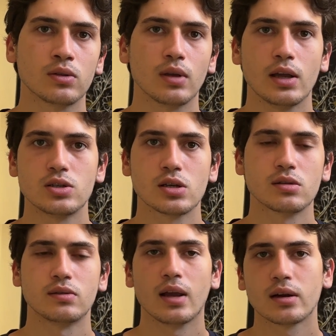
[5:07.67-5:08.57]
to adjust the
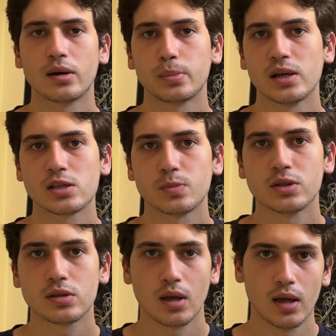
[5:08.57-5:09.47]
take
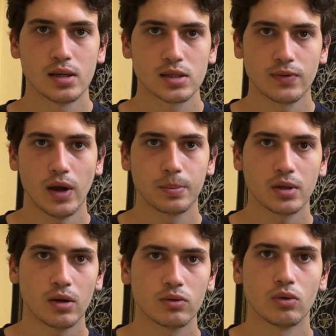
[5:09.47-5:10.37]
replacements, swipe
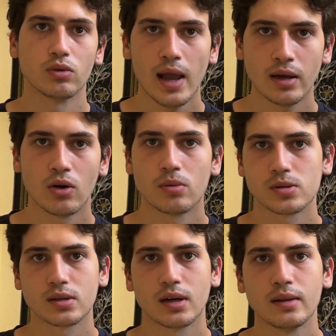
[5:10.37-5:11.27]
down on any home
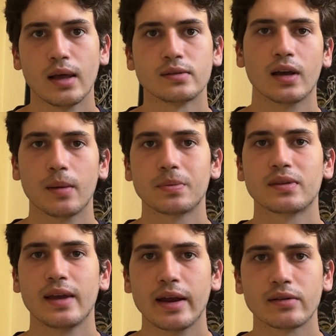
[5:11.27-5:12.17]
screen and type
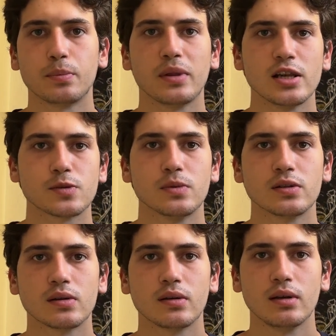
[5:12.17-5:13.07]
take
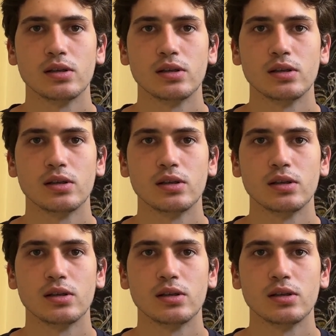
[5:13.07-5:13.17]
replacements in